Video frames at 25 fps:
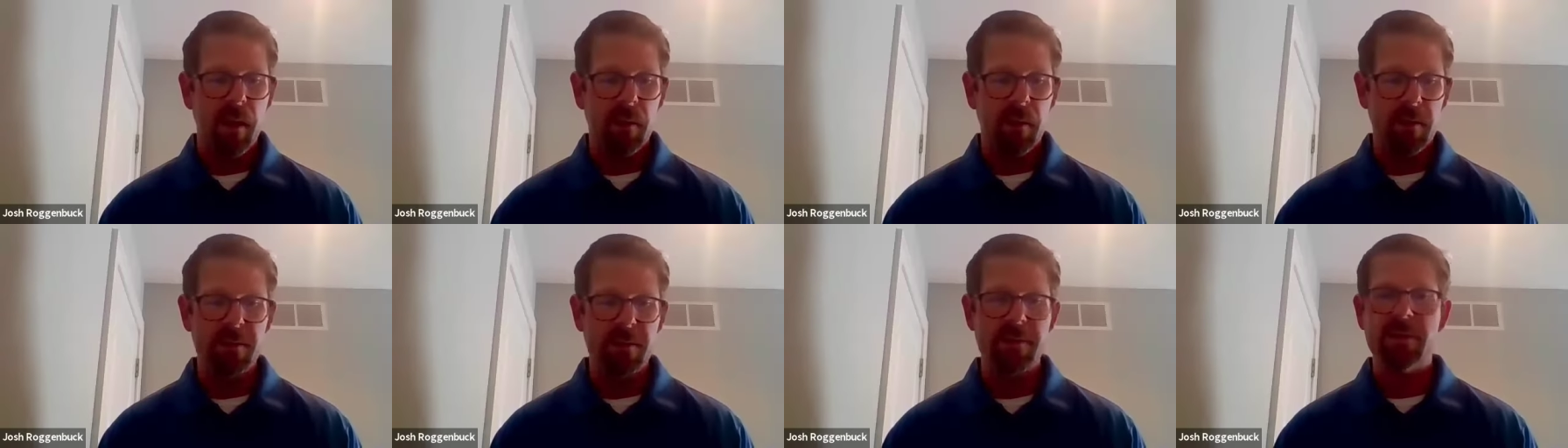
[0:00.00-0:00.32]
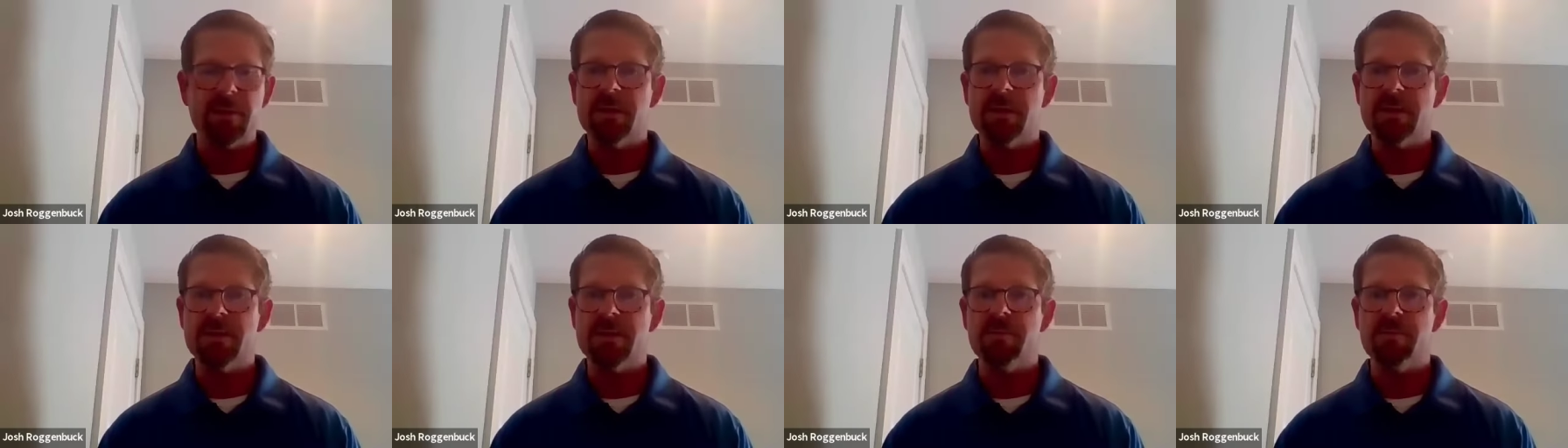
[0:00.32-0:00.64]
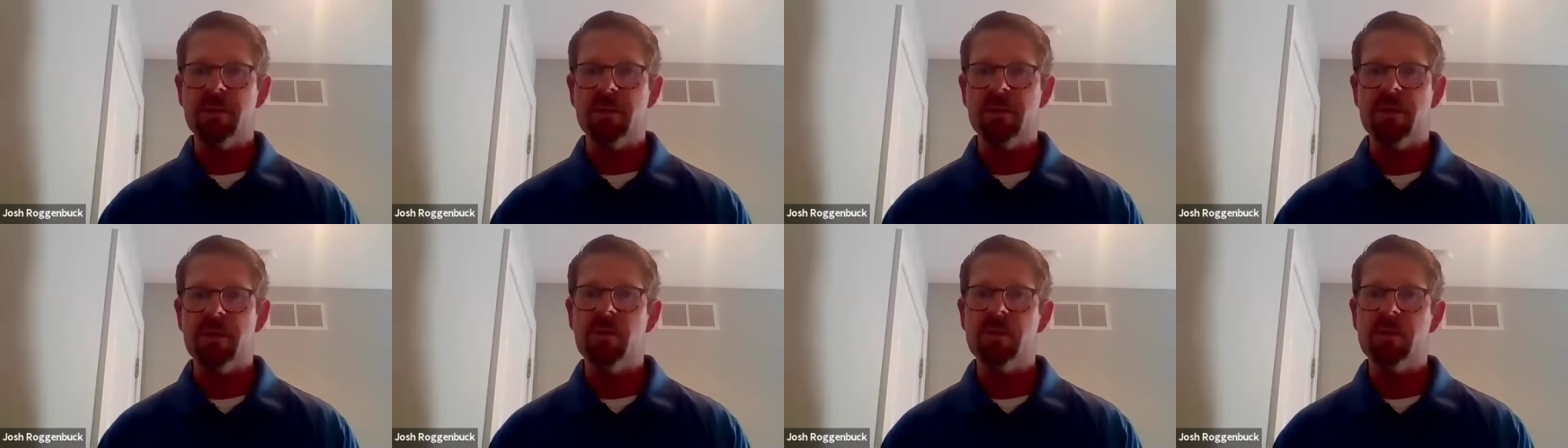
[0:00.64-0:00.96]
and this
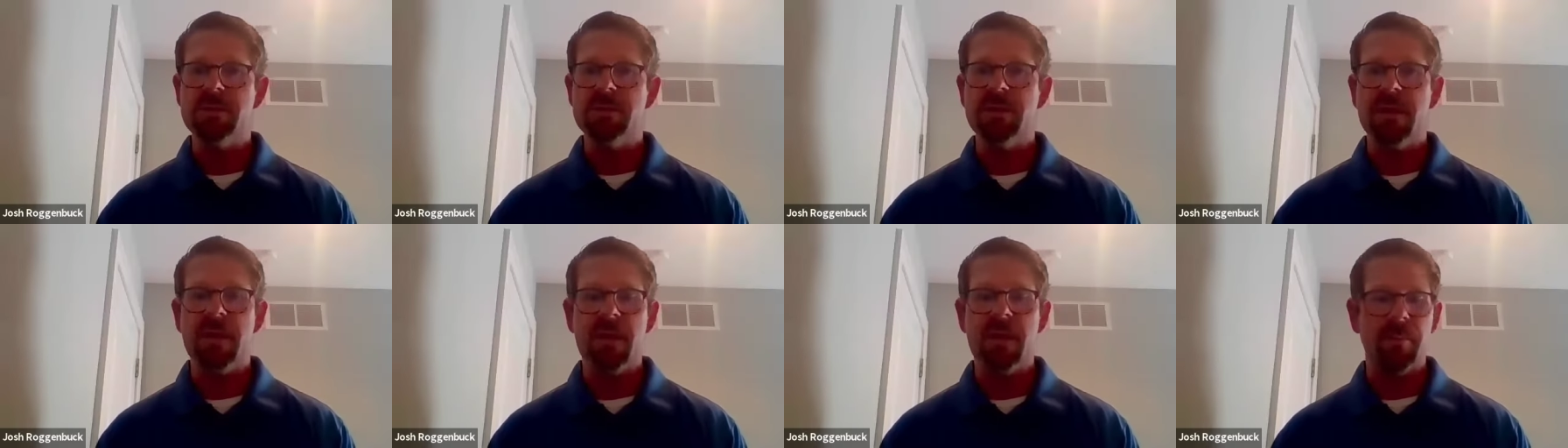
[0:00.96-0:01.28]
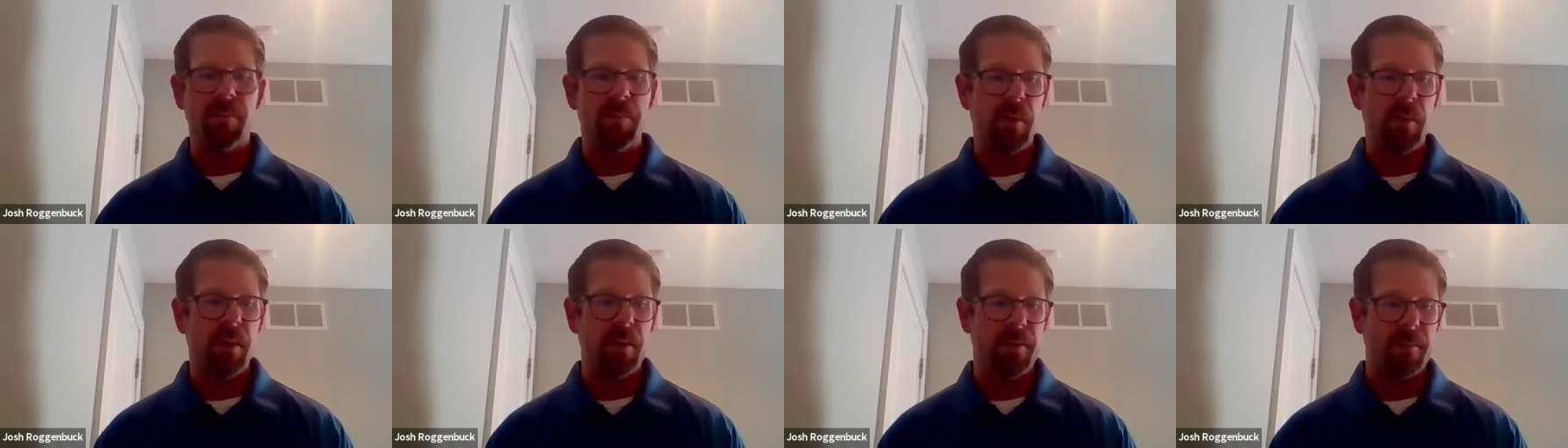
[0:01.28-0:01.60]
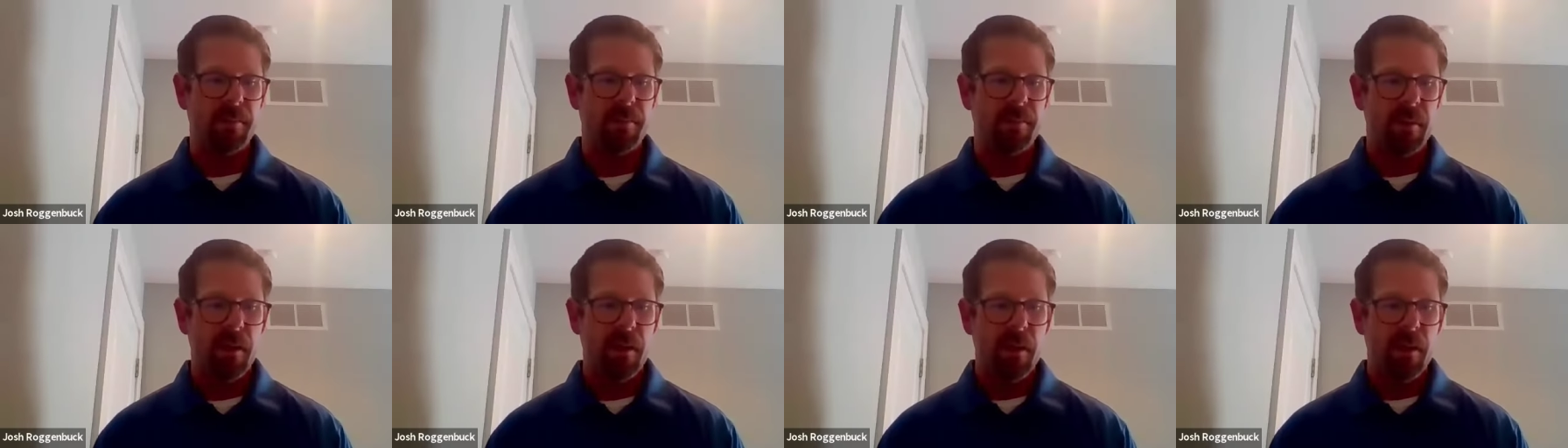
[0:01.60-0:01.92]
customer knows that
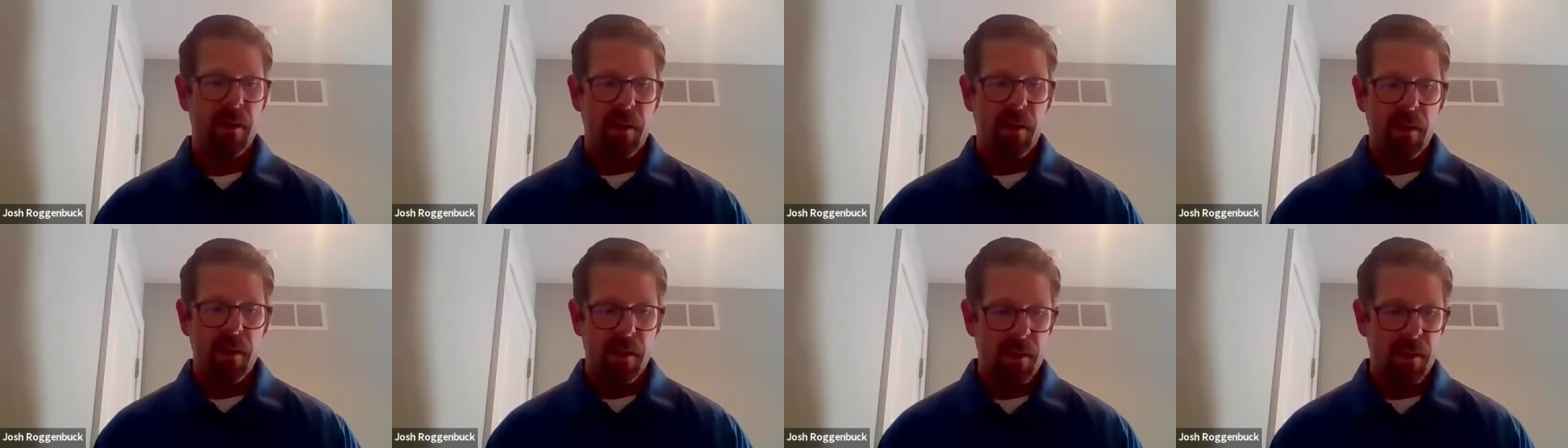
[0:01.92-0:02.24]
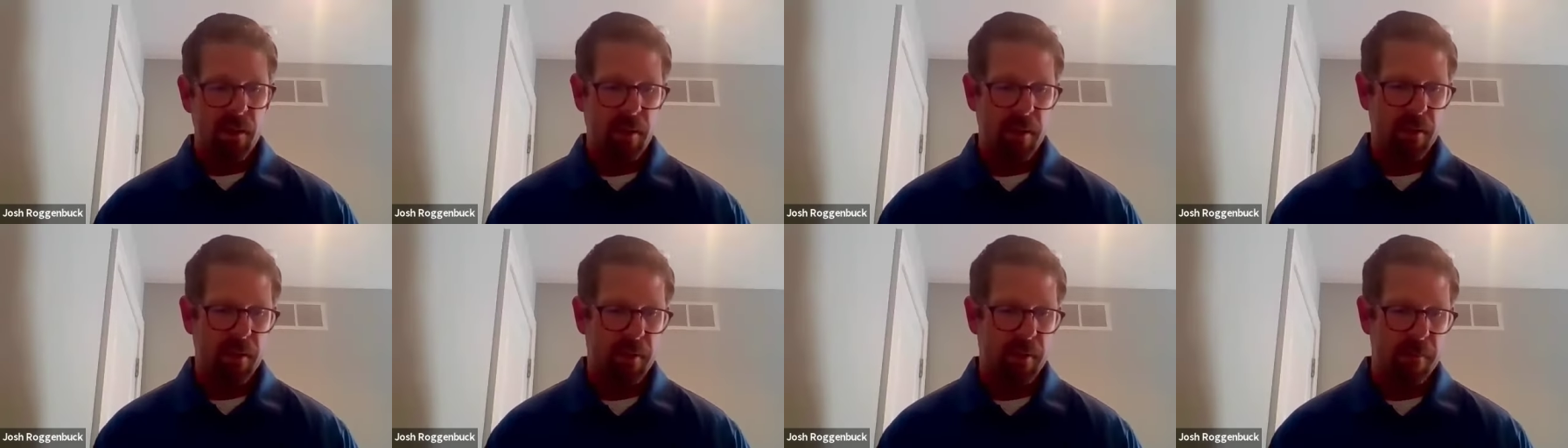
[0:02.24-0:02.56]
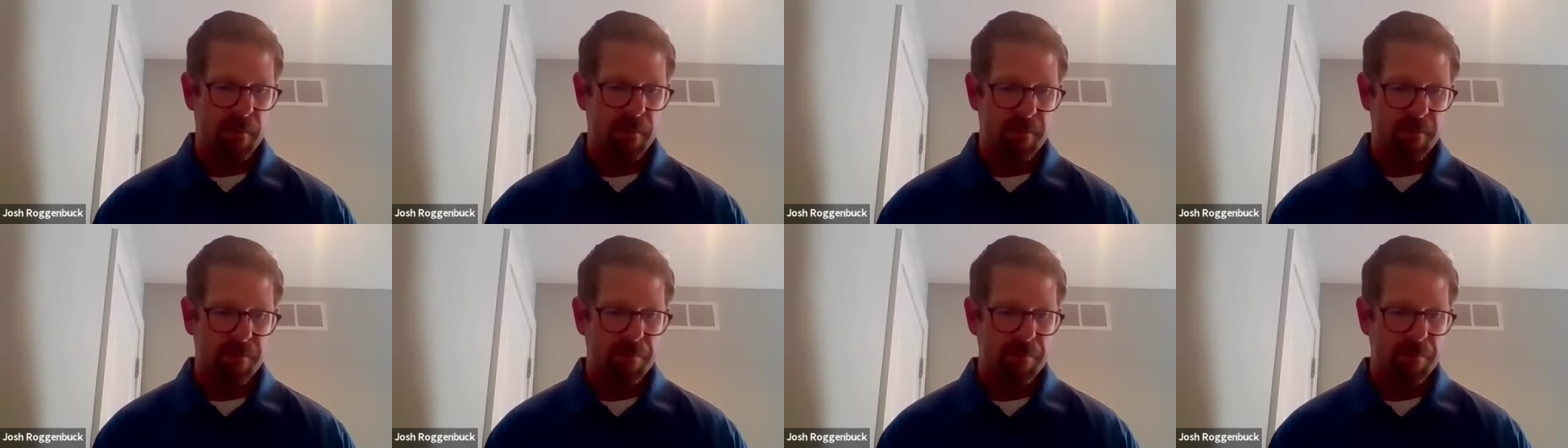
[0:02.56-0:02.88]
but
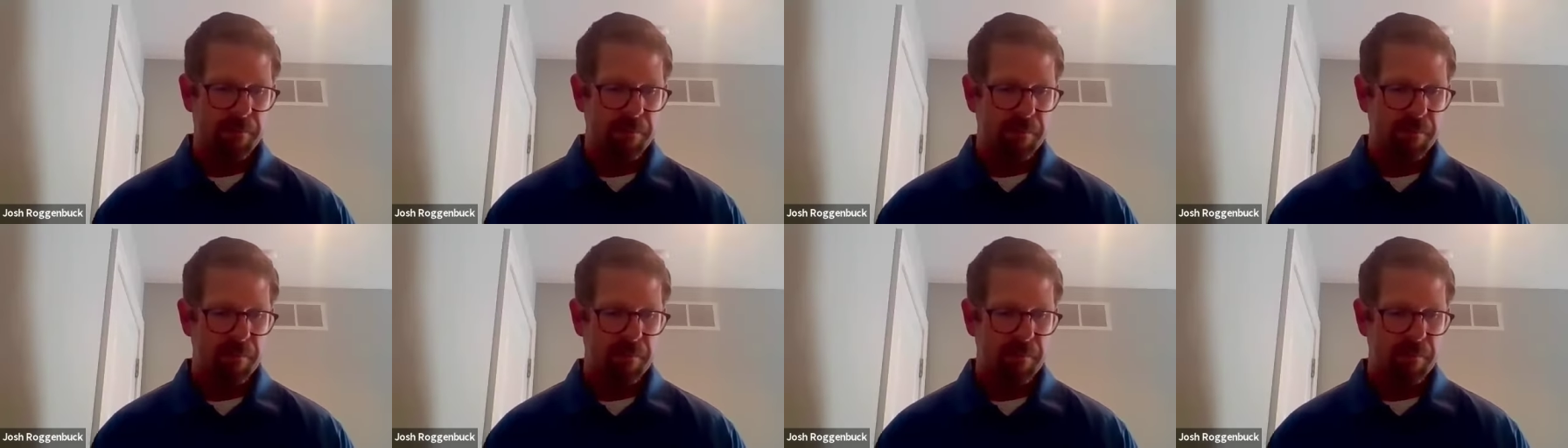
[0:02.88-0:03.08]
um,